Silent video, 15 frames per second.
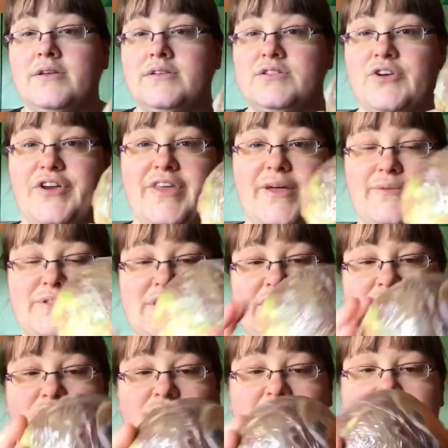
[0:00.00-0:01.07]
Sorry, that was the
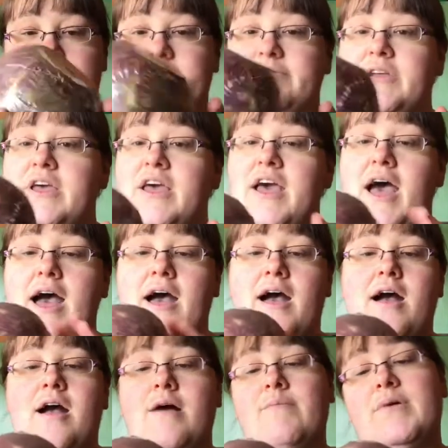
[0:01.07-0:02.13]
dog then.
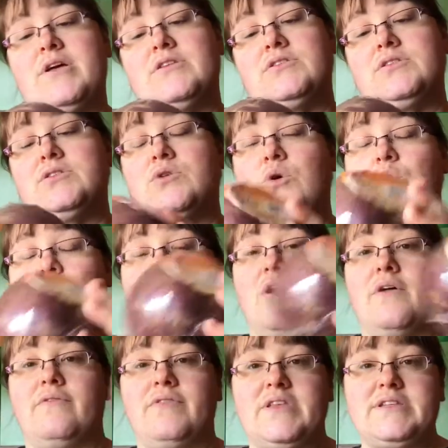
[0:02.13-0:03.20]
So
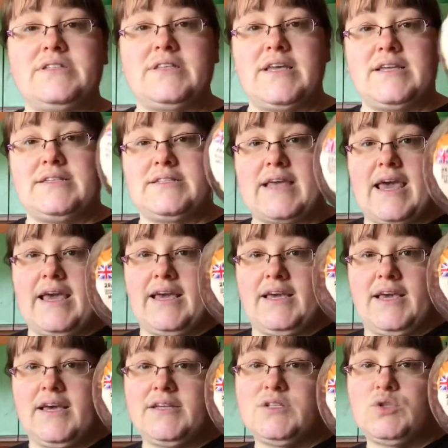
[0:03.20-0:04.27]
this is
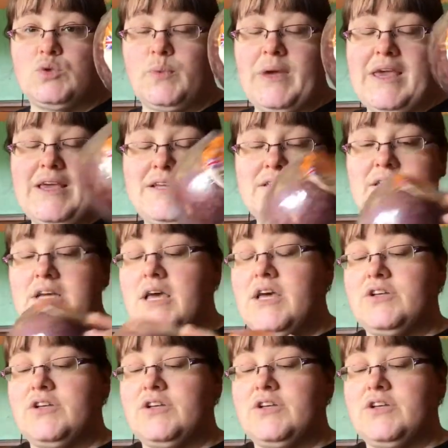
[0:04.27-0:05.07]
a Swede.